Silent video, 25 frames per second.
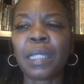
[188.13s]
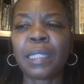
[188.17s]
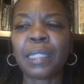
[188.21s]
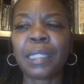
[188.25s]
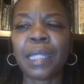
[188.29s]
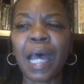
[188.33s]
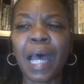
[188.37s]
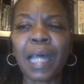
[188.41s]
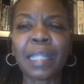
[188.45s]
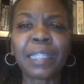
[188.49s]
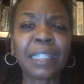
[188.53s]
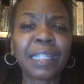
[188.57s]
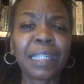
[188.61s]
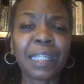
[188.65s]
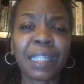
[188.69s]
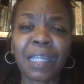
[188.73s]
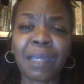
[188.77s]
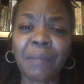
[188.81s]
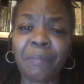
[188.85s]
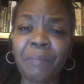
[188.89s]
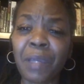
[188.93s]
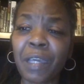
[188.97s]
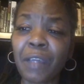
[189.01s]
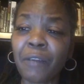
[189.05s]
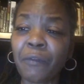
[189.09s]
not to
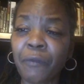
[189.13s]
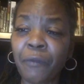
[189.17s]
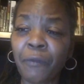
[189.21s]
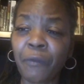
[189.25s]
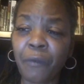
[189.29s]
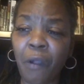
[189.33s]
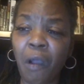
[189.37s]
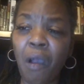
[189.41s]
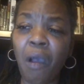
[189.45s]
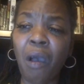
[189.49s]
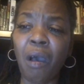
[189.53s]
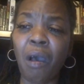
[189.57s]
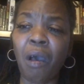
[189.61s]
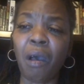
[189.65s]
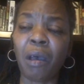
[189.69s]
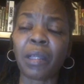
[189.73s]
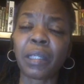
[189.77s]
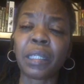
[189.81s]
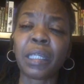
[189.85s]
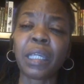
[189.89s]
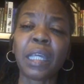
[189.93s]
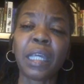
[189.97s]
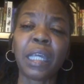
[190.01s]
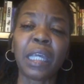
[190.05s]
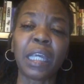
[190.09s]
commit fraud
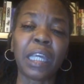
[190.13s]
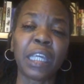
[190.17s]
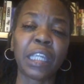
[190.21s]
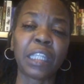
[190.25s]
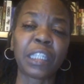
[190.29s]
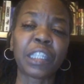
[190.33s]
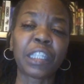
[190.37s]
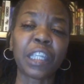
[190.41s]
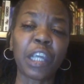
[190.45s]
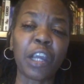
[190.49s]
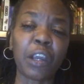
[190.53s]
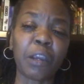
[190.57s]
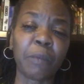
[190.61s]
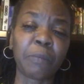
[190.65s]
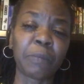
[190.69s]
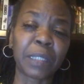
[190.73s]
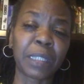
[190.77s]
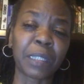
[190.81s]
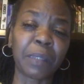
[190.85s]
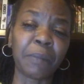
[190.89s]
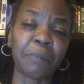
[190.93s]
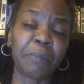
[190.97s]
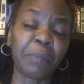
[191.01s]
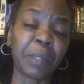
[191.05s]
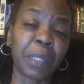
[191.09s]
in
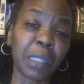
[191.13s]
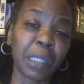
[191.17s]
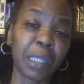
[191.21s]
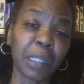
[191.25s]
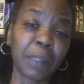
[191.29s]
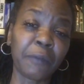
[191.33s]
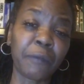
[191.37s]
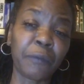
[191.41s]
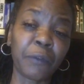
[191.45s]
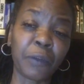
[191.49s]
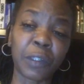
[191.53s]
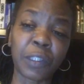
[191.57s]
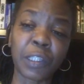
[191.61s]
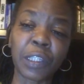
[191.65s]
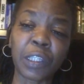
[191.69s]
terms of billing for